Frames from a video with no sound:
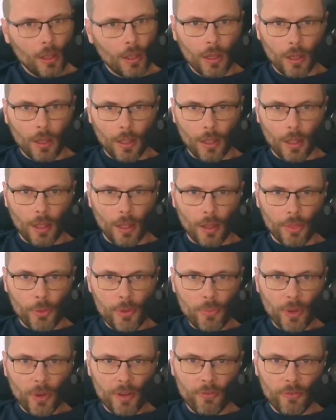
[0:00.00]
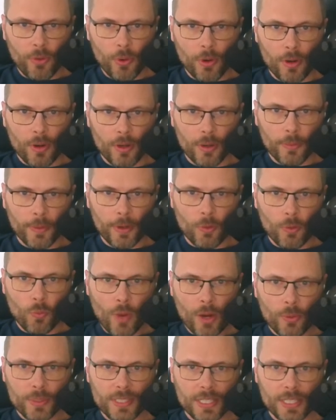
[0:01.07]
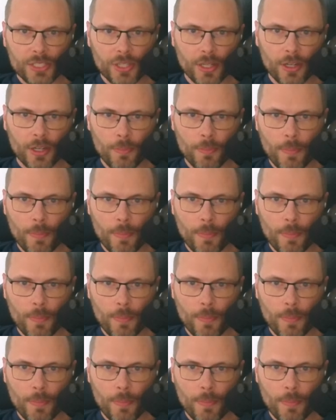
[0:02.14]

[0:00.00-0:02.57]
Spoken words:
3.4, a requisitioner